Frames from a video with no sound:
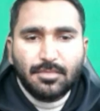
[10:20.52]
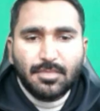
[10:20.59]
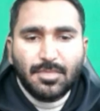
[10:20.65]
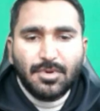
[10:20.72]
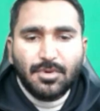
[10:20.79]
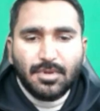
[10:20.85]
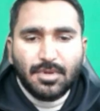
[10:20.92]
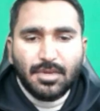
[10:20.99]

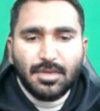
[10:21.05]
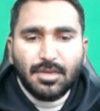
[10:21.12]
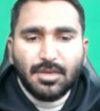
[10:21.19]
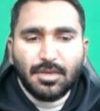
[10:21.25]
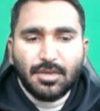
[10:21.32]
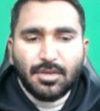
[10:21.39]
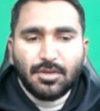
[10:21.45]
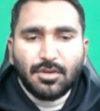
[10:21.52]
Okay.
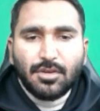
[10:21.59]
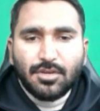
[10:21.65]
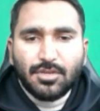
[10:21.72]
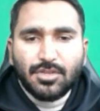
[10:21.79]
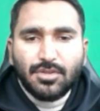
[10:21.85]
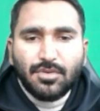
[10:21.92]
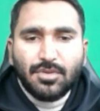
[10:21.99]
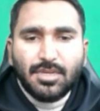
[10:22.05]

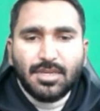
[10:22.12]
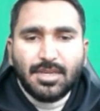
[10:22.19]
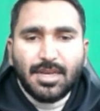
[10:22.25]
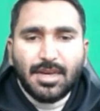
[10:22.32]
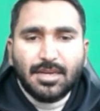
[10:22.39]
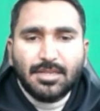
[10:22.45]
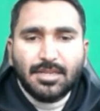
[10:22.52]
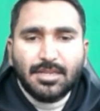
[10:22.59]
So the
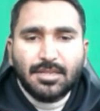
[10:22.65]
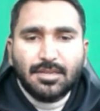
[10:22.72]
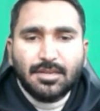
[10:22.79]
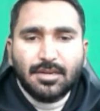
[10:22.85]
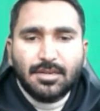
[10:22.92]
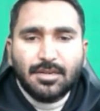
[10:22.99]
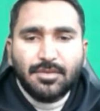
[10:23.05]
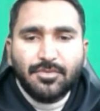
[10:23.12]
next is
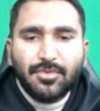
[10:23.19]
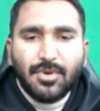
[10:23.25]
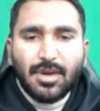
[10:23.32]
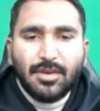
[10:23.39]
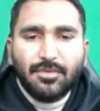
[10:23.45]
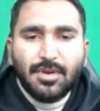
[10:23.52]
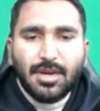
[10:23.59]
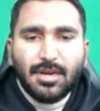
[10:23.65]

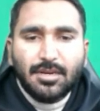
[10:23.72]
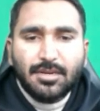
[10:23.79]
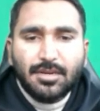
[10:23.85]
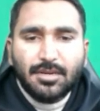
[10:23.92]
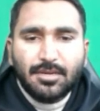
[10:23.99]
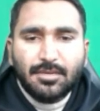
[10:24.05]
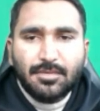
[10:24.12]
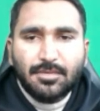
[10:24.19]

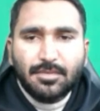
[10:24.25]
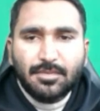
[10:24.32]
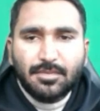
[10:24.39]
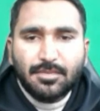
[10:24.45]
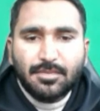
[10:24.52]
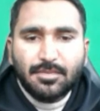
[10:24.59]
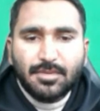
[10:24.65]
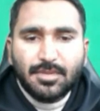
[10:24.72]
3,500.
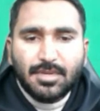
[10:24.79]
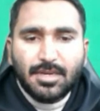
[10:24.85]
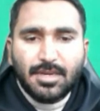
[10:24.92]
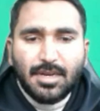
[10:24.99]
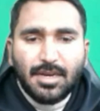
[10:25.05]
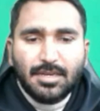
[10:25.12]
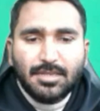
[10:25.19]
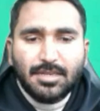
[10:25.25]
The
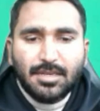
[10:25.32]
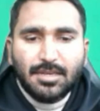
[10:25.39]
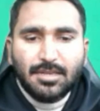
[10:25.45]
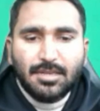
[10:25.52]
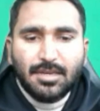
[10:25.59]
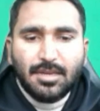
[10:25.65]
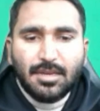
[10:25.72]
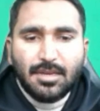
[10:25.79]
next
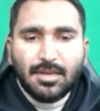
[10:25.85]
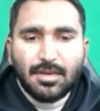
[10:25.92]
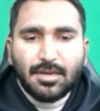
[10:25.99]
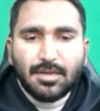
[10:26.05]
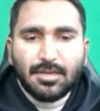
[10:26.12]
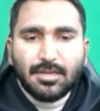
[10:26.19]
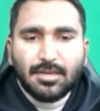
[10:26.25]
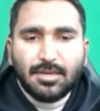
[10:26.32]
is
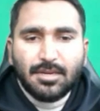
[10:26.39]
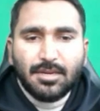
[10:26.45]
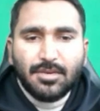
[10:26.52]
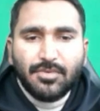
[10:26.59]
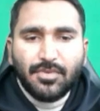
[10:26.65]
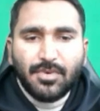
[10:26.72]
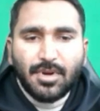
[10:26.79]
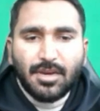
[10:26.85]

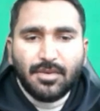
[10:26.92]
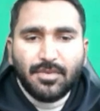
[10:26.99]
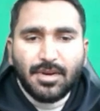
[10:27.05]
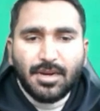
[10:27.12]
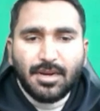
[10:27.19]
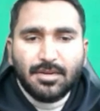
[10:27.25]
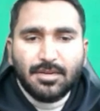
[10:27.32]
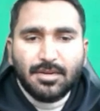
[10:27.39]

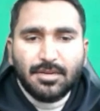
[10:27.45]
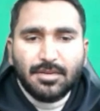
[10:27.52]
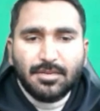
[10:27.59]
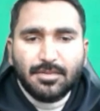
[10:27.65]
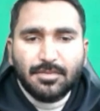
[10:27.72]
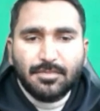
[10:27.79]
3,500.